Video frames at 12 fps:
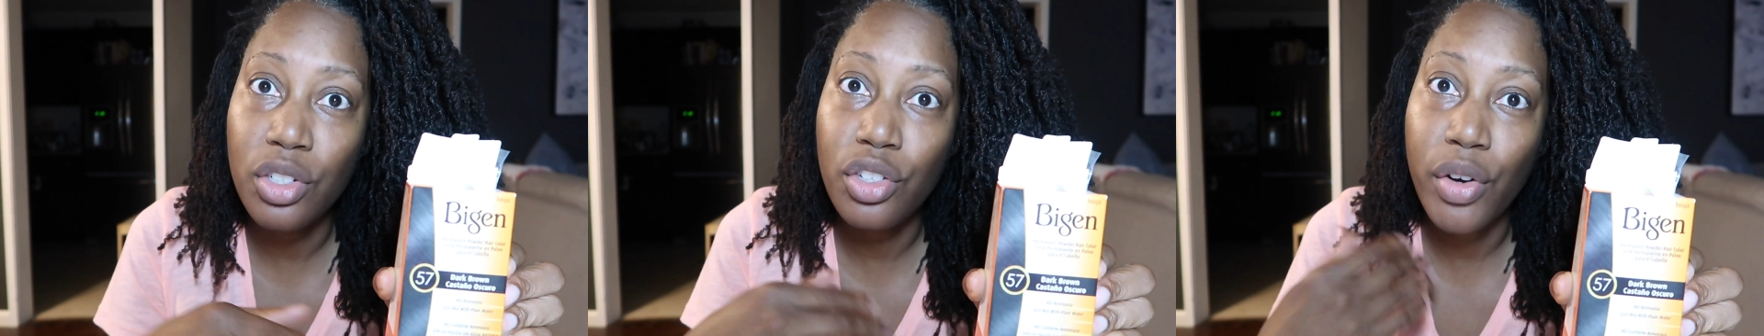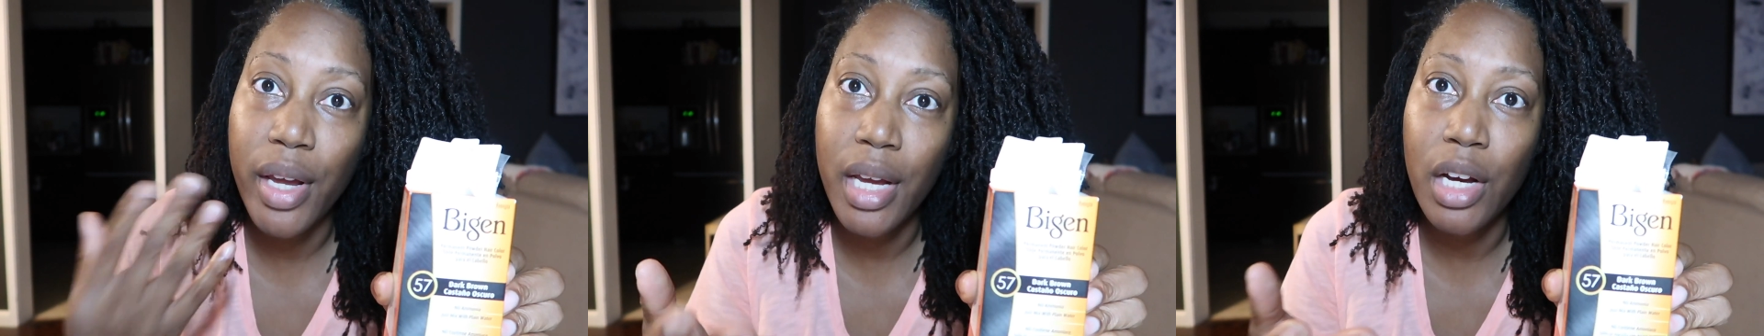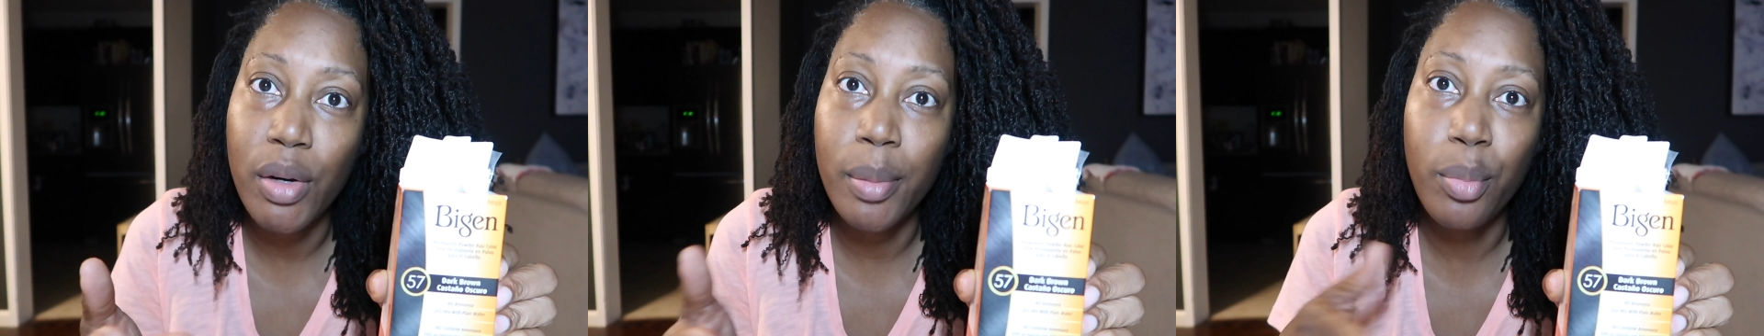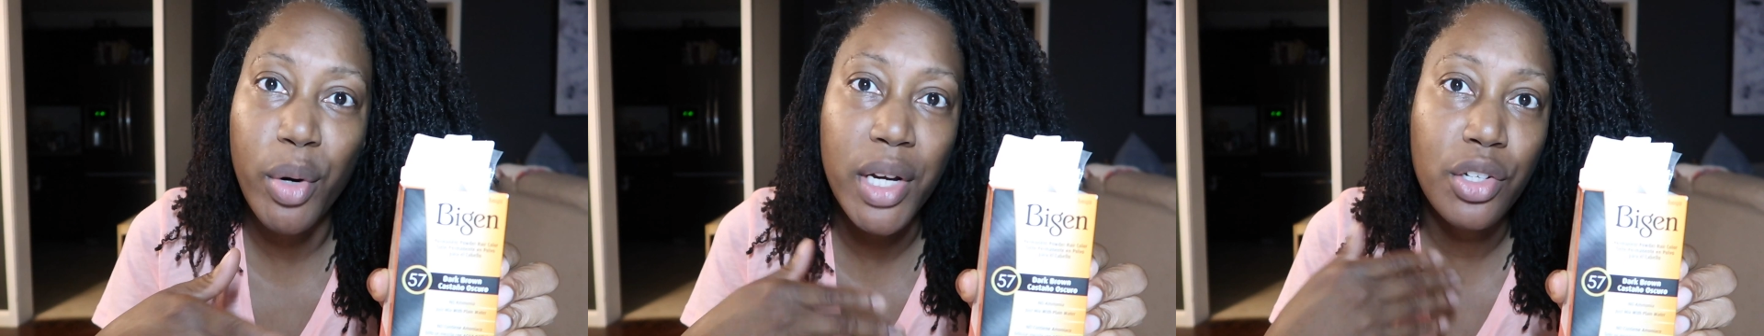hair
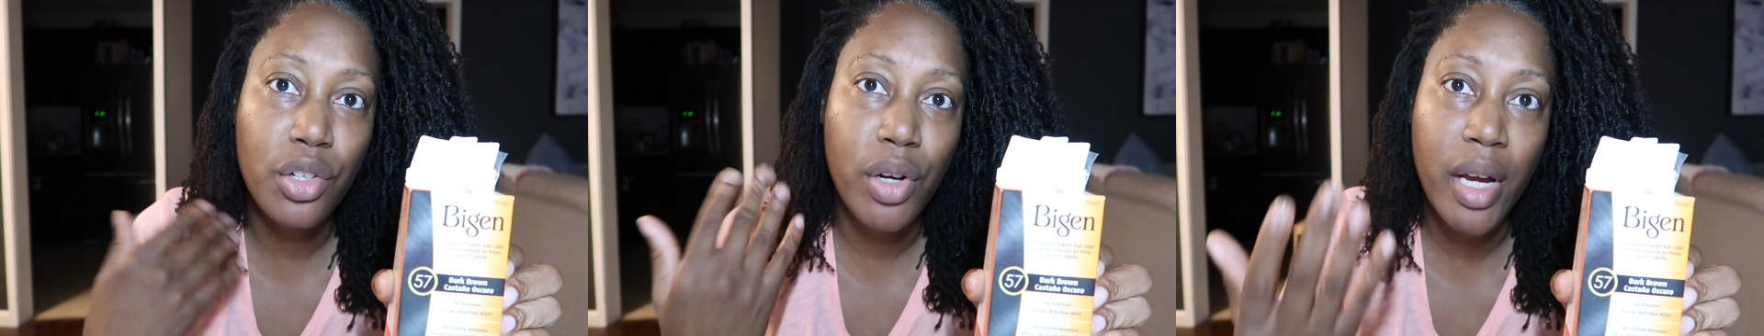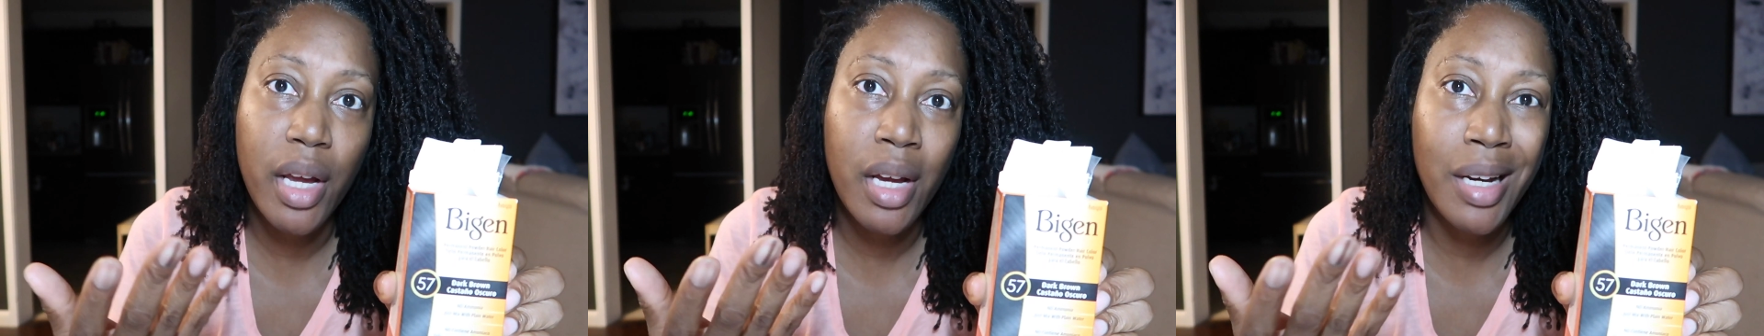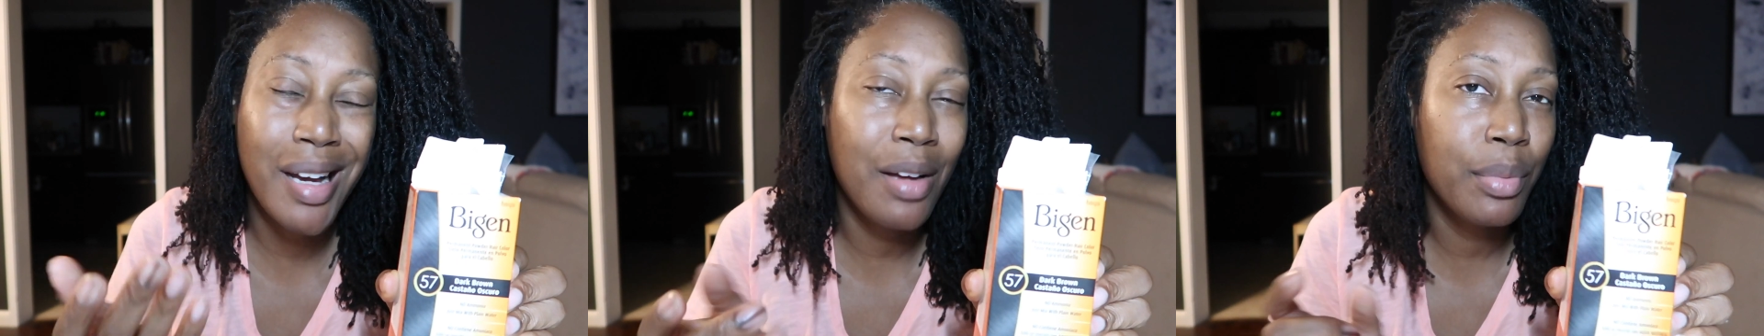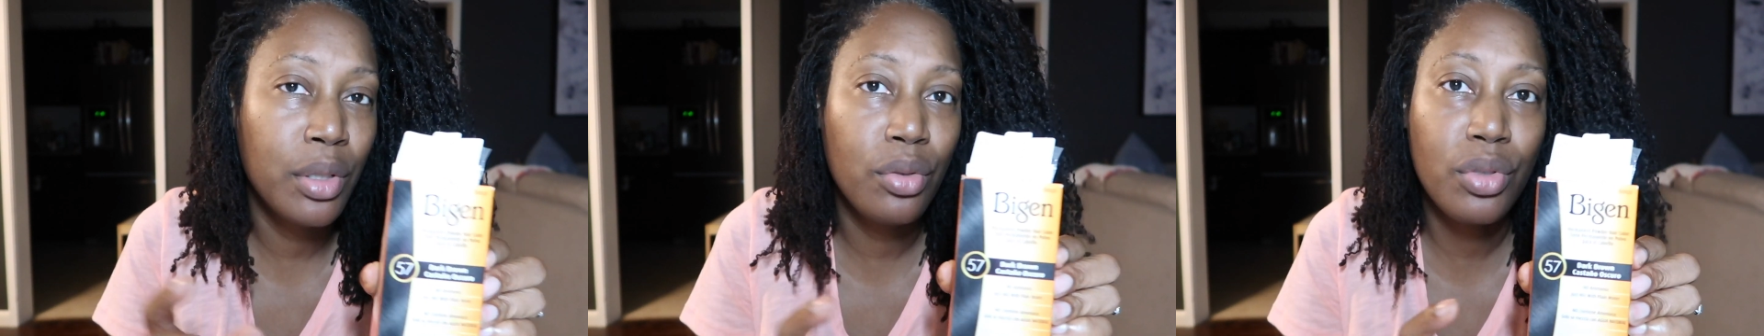and breaks your hair.
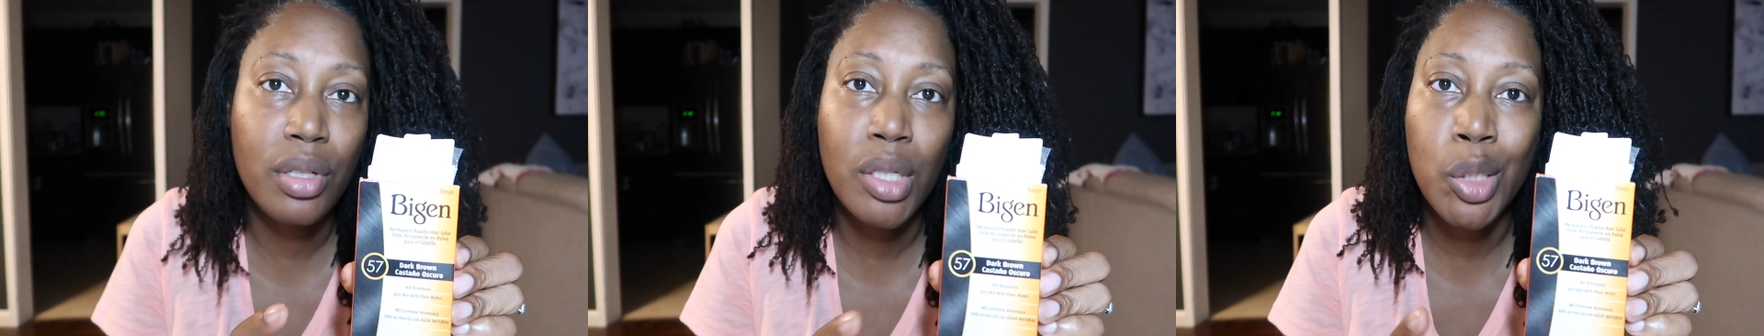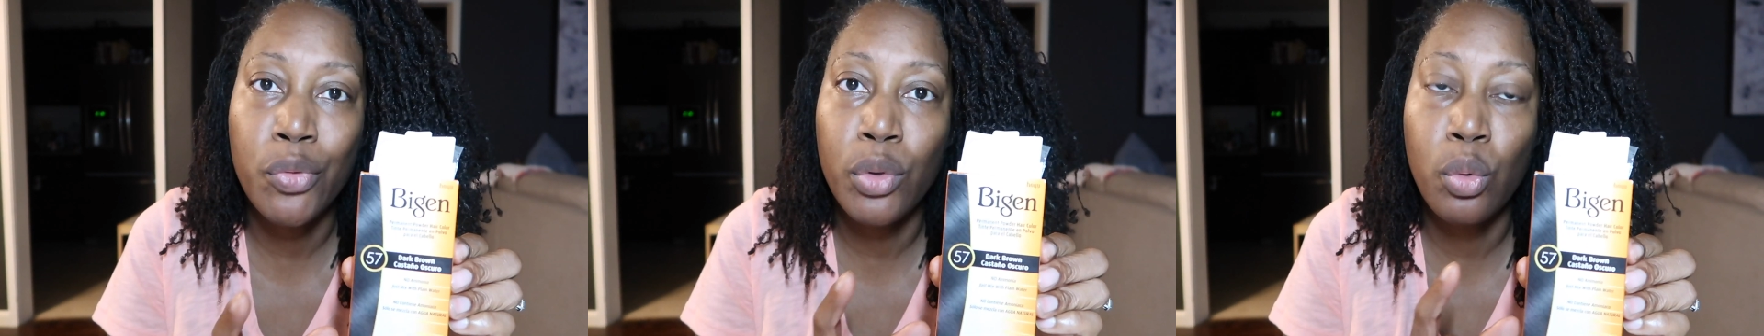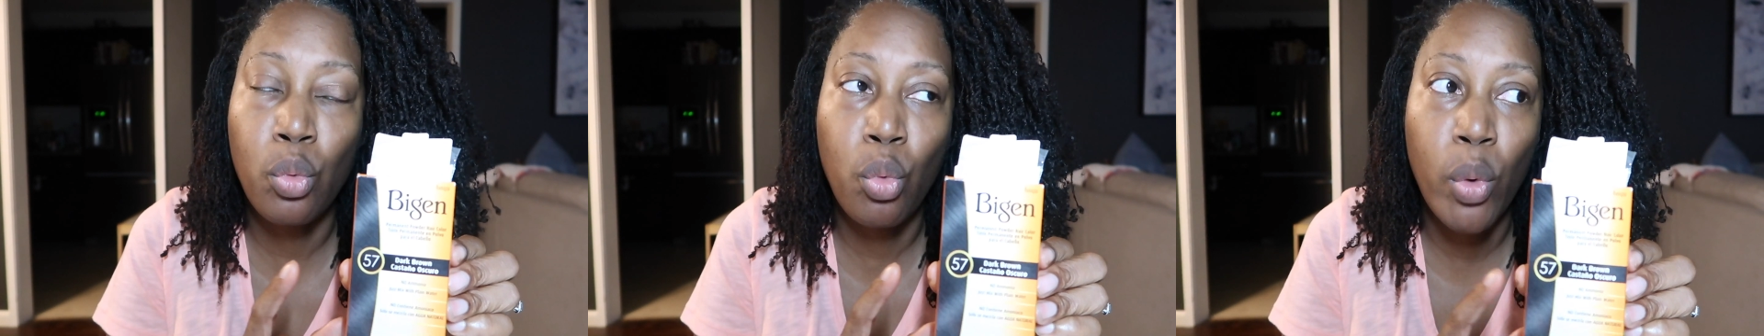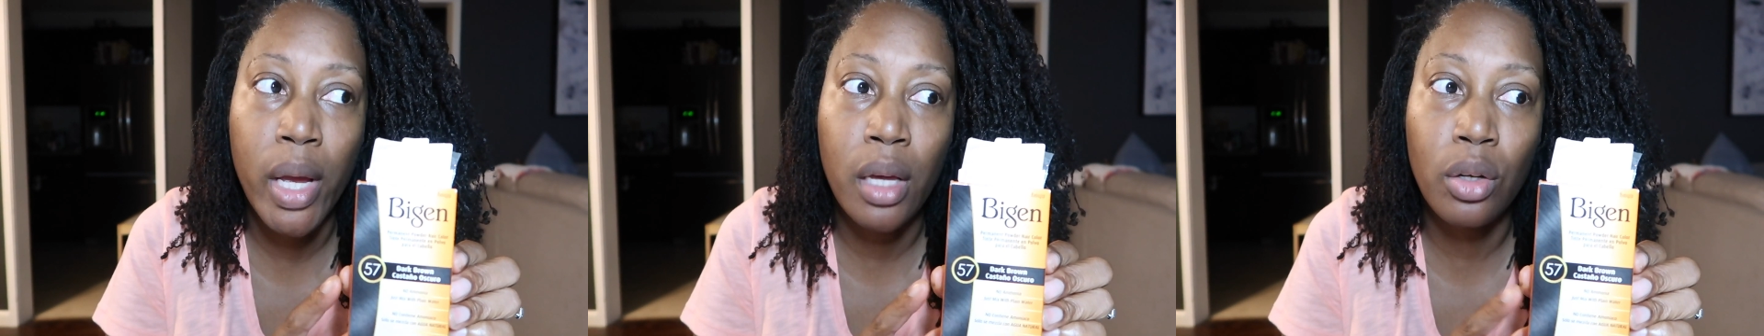I've been using this for
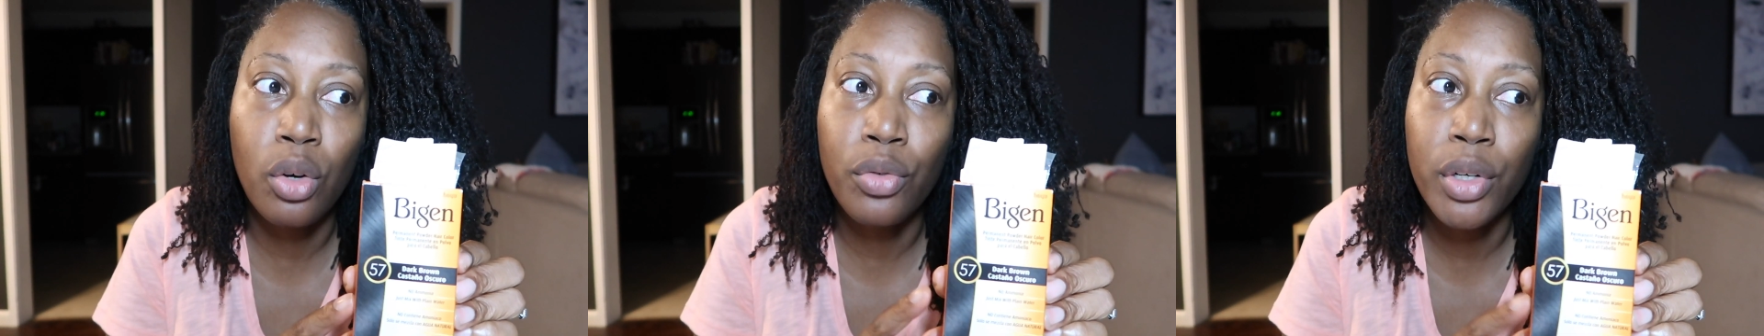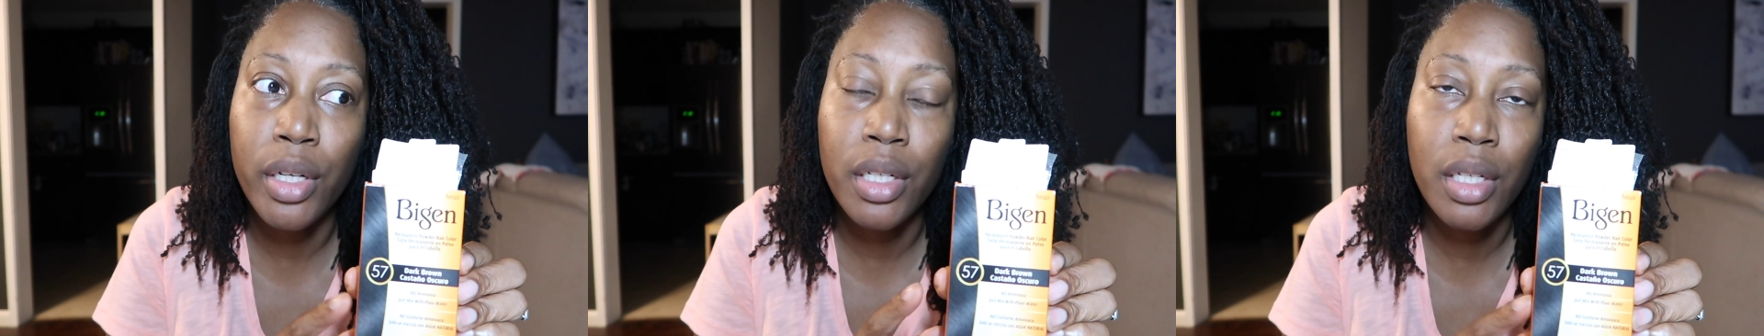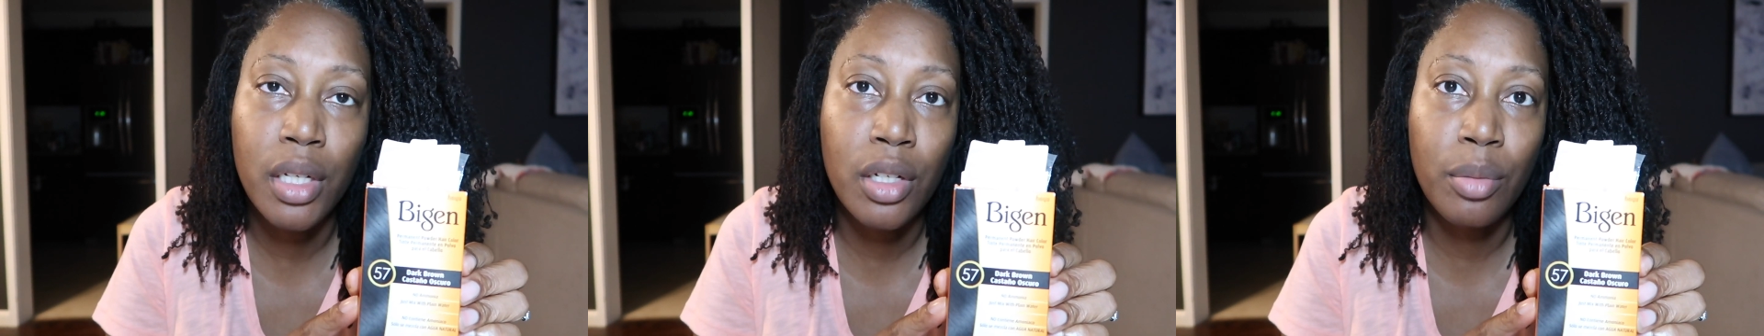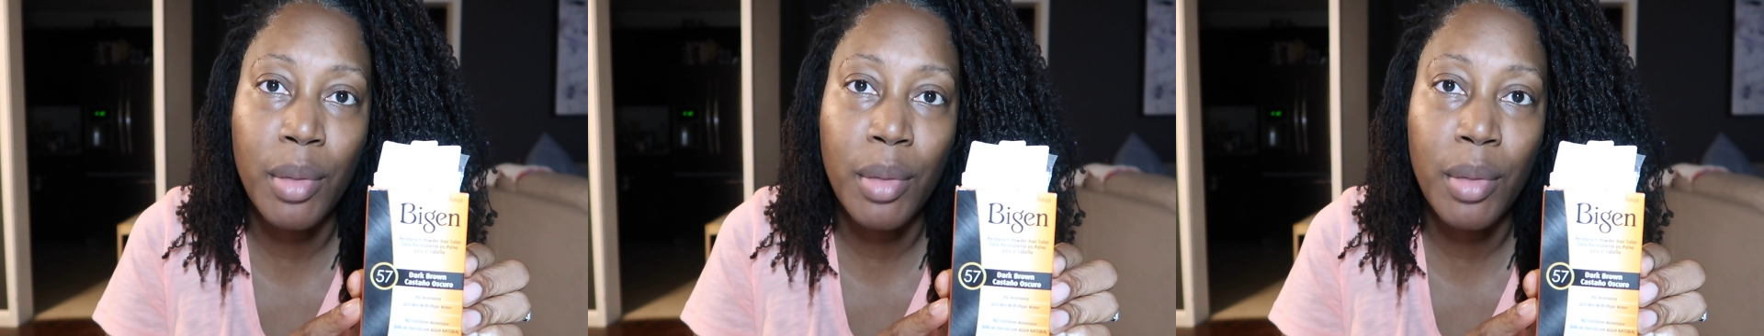well over a year,